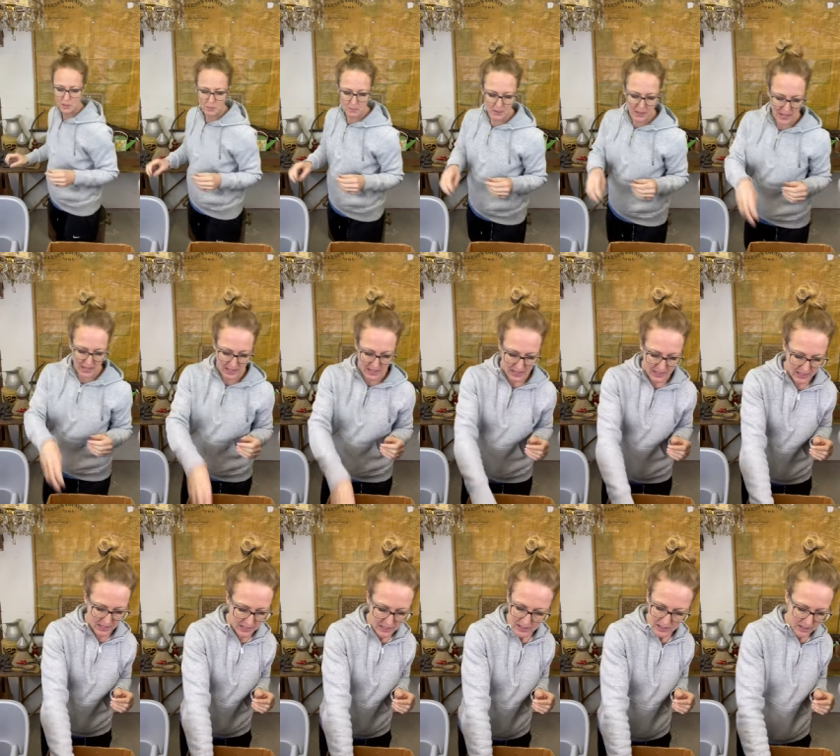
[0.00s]

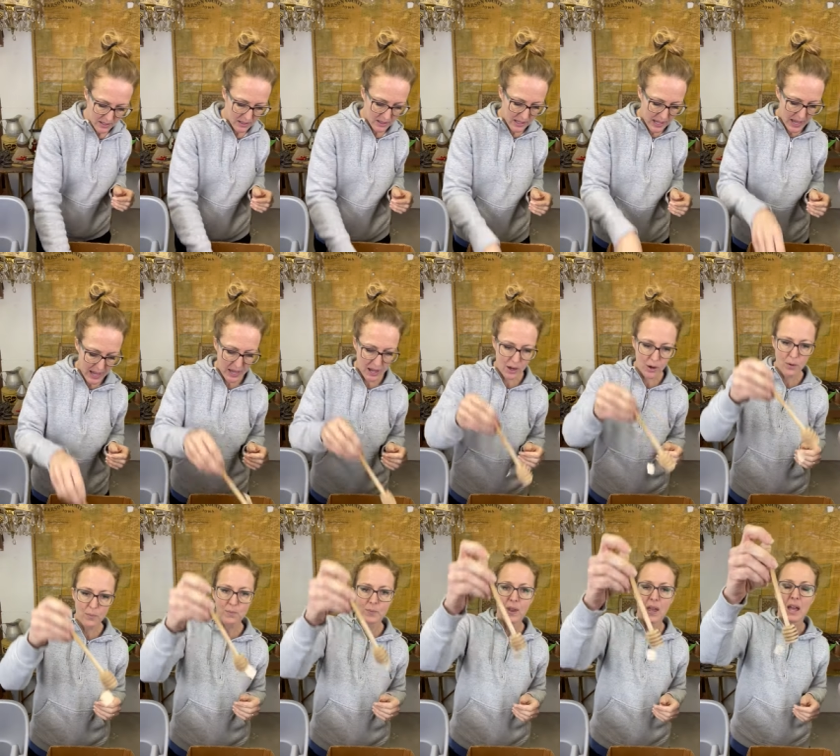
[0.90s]
can, uh,
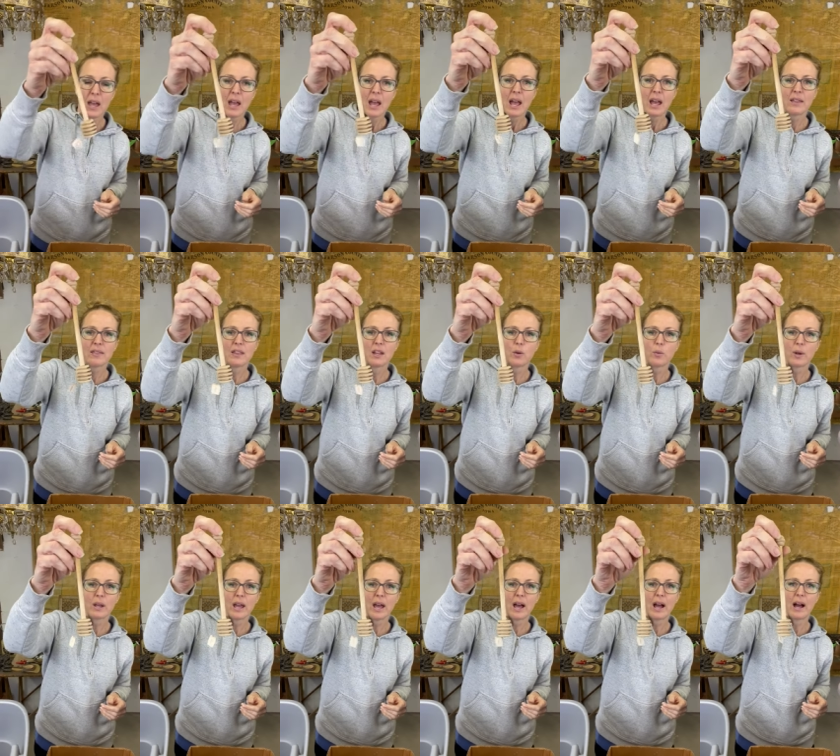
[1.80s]
cow. And then
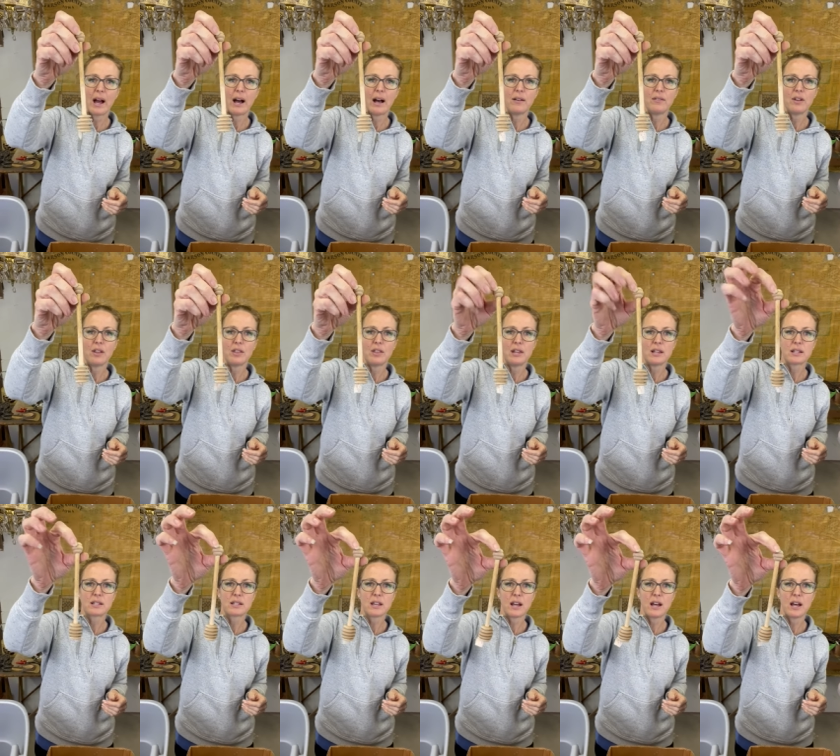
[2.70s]
we have
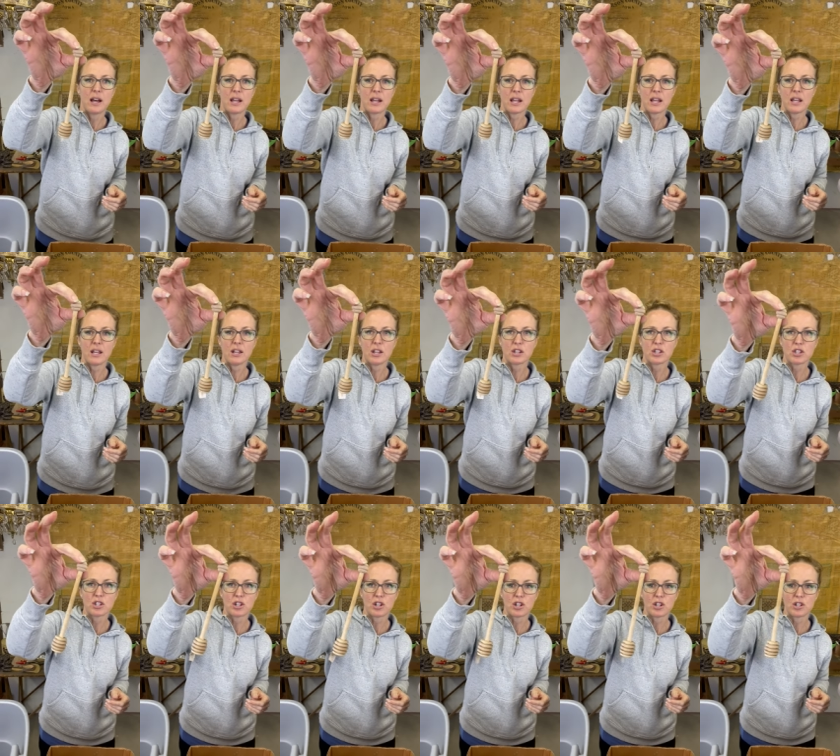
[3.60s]
this honey
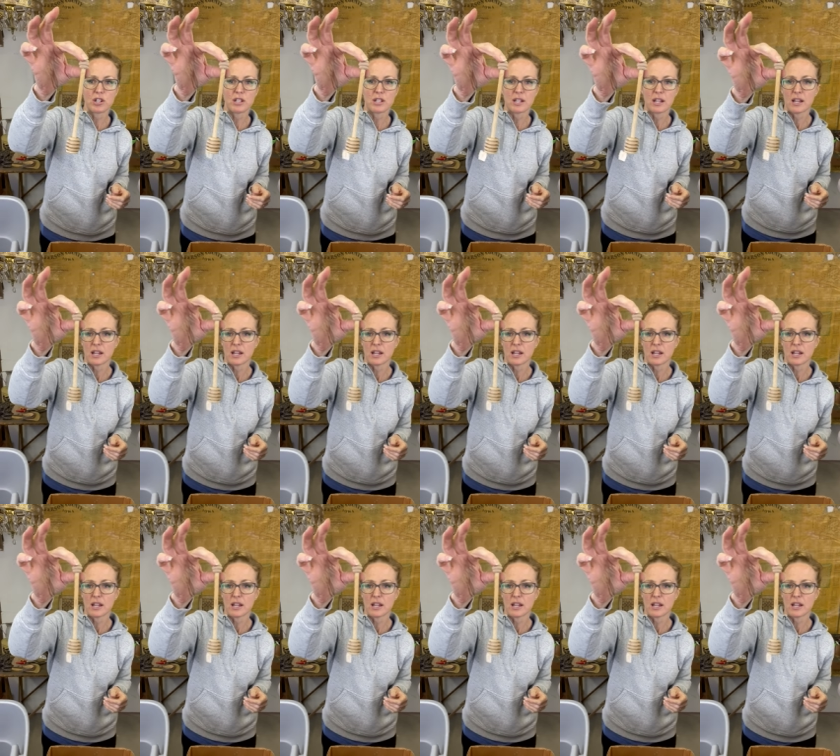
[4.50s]
stir stick.